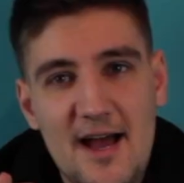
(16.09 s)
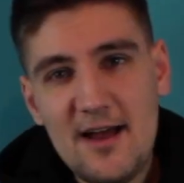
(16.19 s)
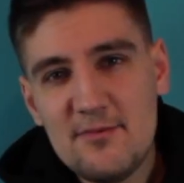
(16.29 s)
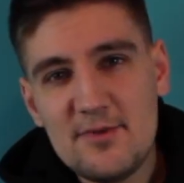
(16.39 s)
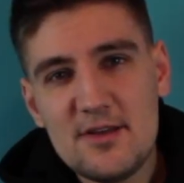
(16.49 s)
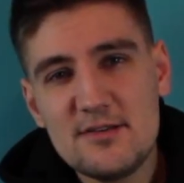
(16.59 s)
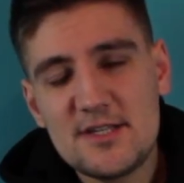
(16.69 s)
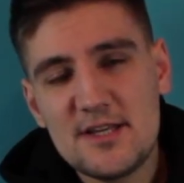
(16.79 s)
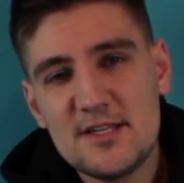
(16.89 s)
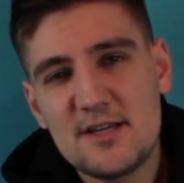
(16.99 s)
I have been
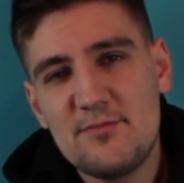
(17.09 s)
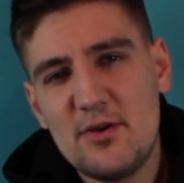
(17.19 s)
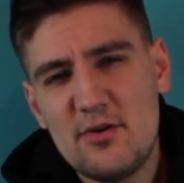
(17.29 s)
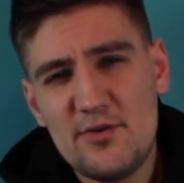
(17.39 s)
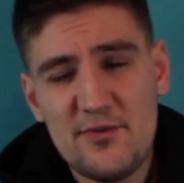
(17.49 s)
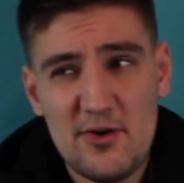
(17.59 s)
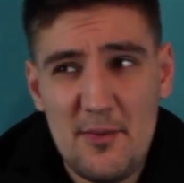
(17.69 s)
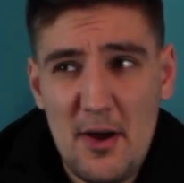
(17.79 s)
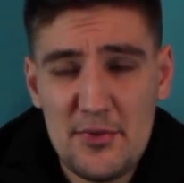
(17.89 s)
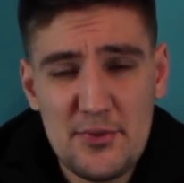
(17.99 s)
using this computer for
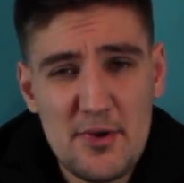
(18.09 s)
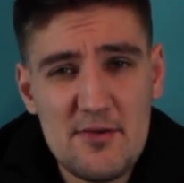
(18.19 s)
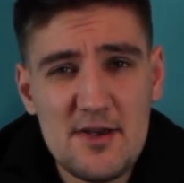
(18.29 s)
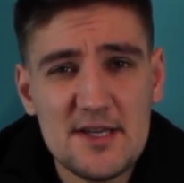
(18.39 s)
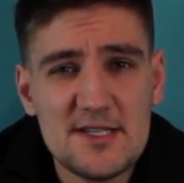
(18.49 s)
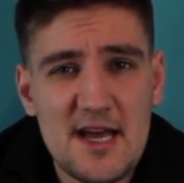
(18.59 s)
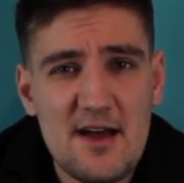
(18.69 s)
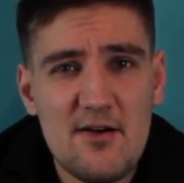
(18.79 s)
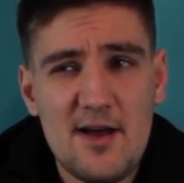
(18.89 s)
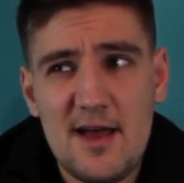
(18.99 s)
about 3 weeks
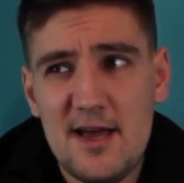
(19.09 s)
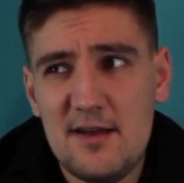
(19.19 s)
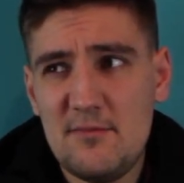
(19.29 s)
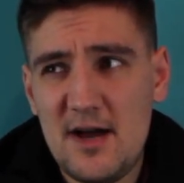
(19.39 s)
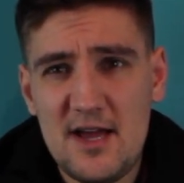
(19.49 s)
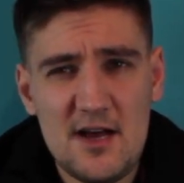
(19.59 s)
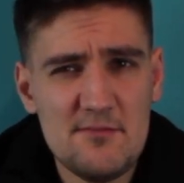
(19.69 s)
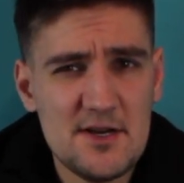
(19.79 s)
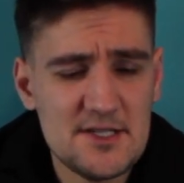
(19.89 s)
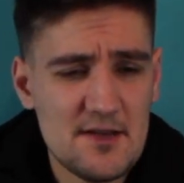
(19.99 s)
now and my
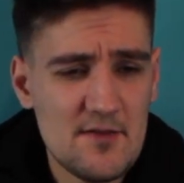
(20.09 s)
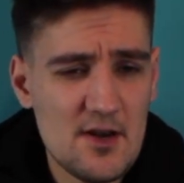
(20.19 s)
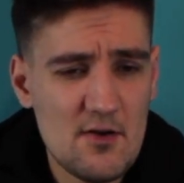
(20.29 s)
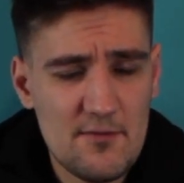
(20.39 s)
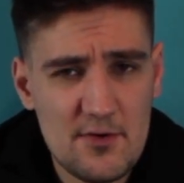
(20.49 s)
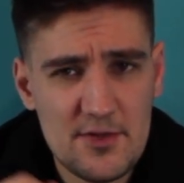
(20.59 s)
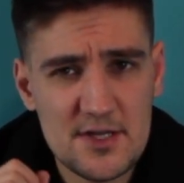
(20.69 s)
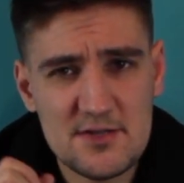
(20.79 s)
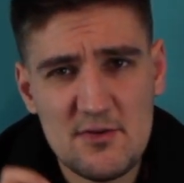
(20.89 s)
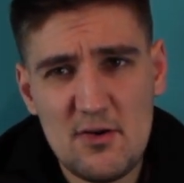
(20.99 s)
unboxing video for
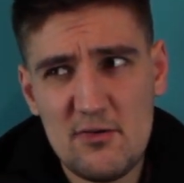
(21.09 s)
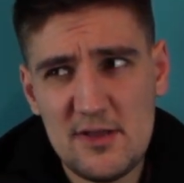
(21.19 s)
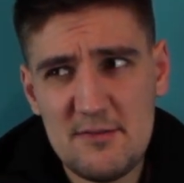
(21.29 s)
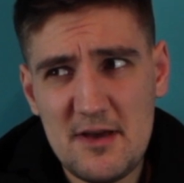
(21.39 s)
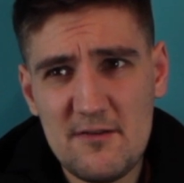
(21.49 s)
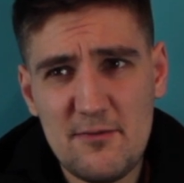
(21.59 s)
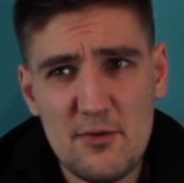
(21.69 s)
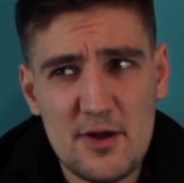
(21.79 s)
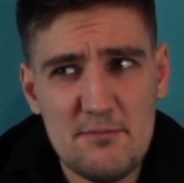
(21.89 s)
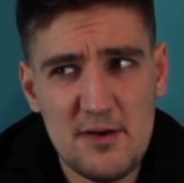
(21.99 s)
this one only made
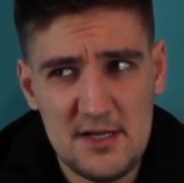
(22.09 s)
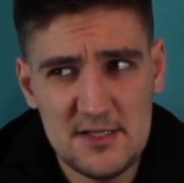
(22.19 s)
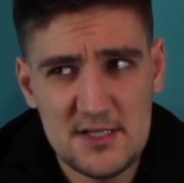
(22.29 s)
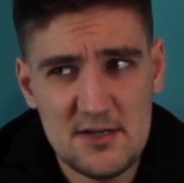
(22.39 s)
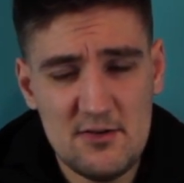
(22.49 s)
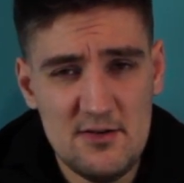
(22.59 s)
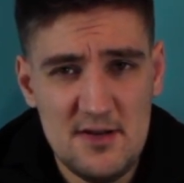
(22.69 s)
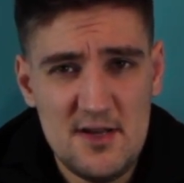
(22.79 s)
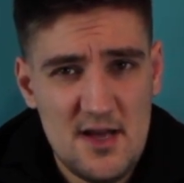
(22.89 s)
40 pence, so